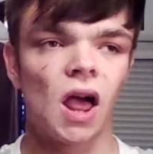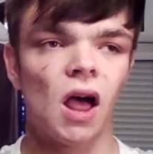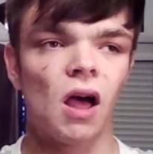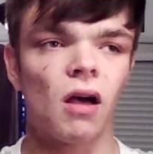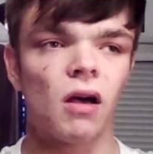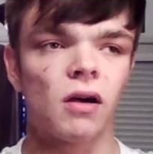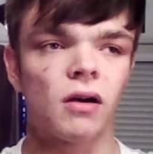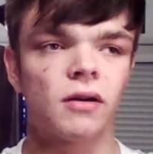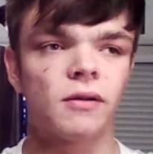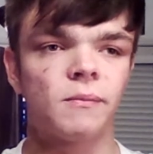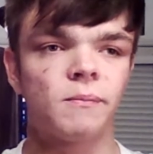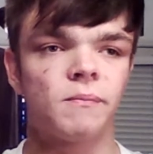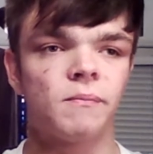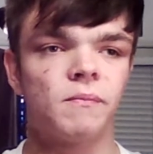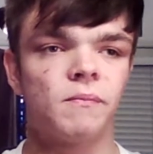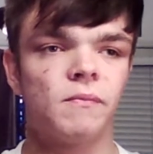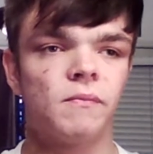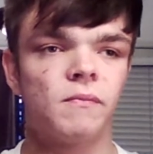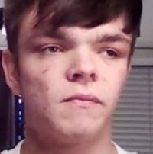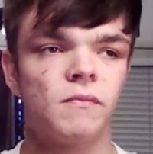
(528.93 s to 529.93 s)
I
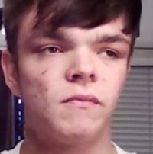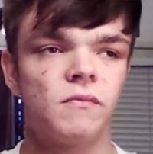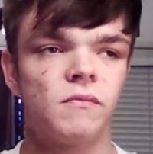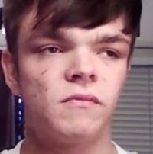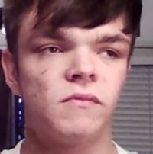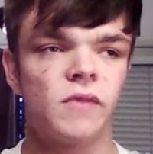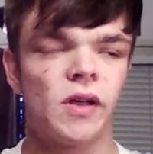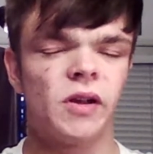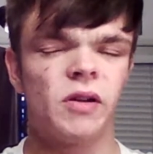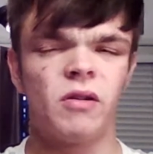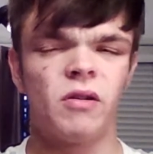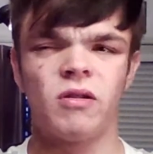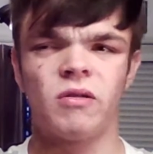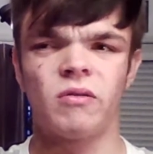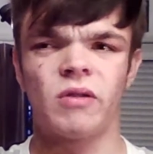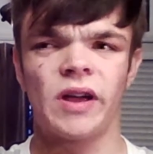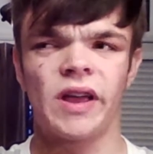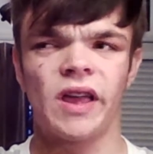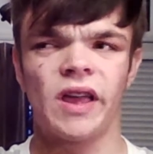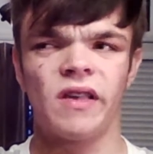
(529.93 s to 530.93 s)
don't
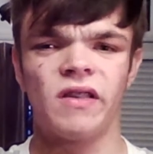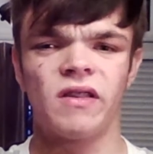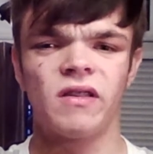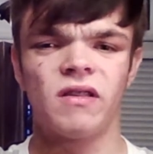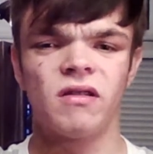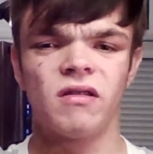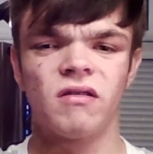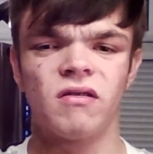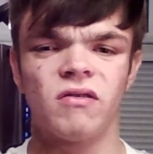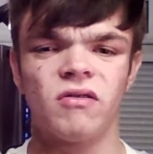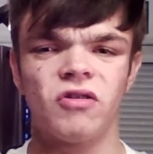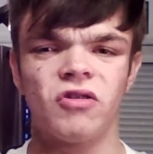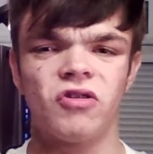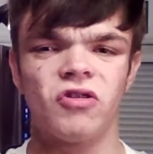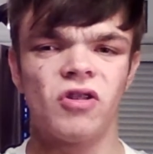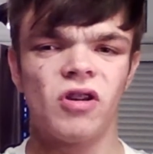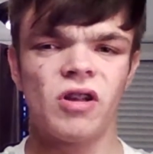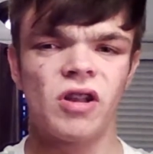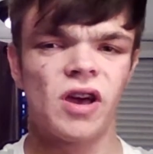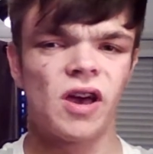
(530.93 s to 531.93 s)
know, I guess,
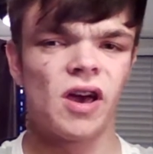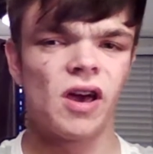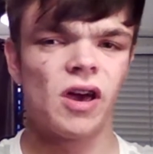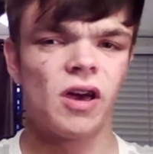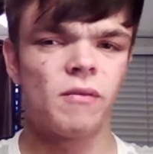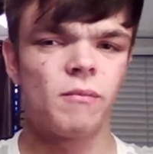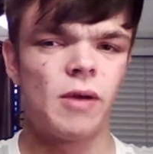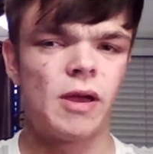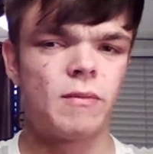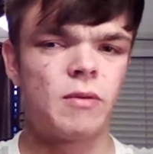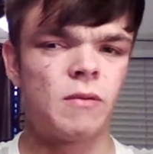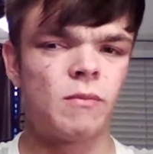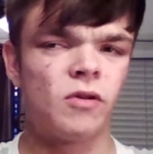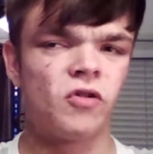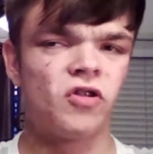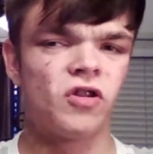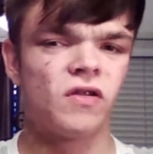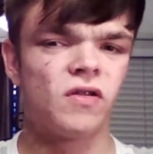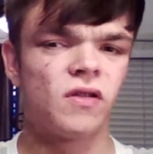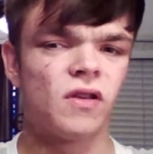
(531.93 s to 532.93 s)
should I maybe
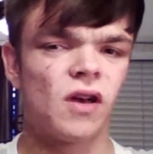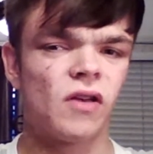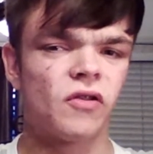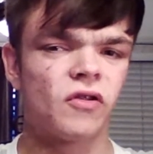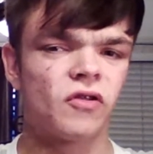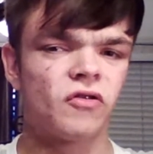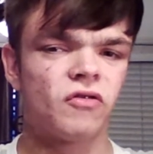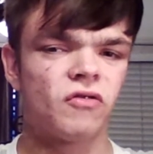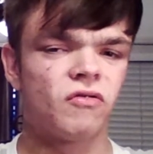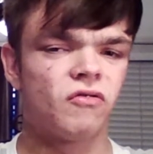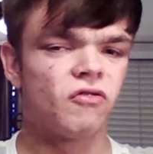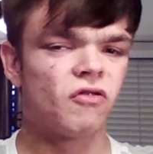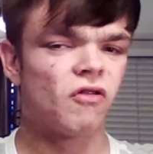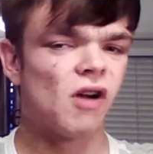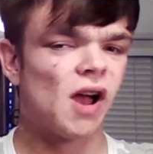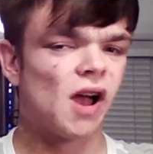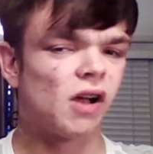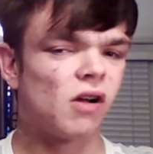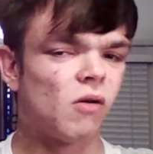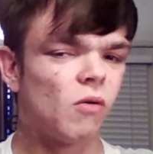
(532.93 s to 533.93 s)
mention the other
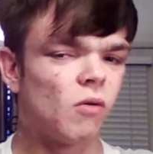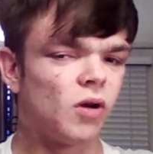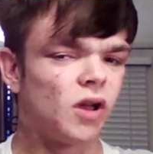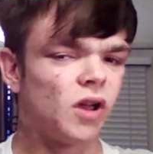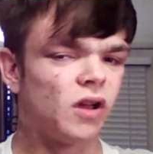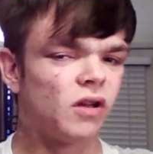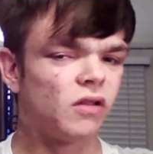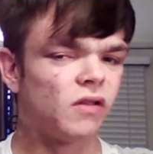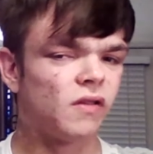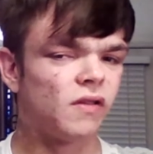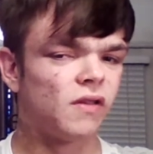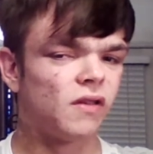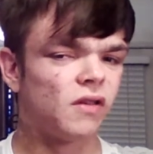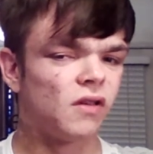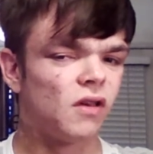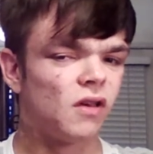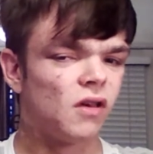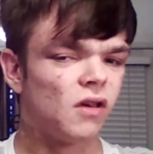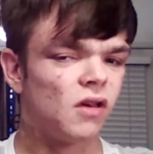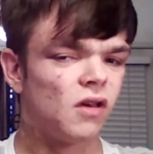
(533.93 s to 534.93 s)
drag
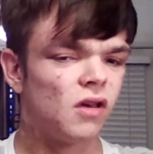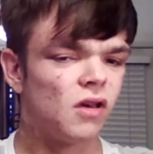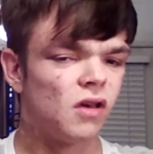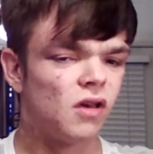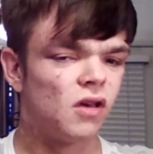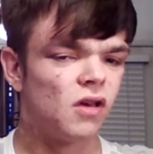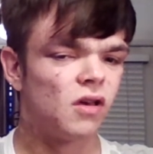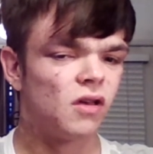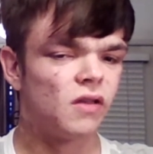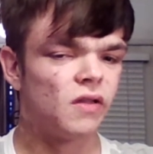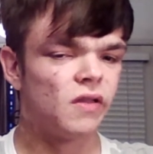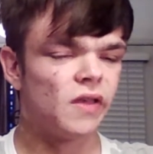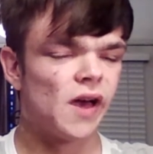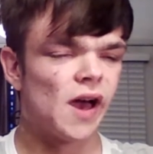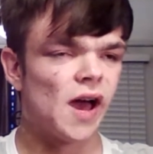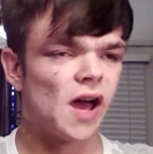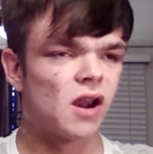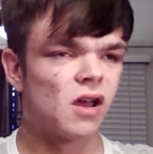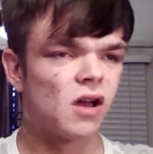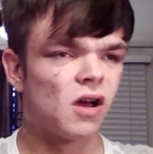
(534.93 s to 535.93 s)
queens
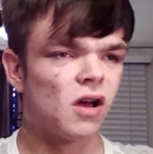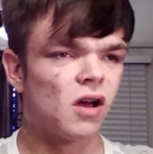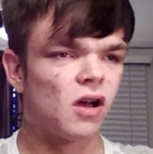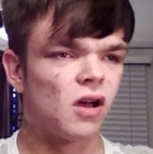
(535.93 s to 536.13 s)
that,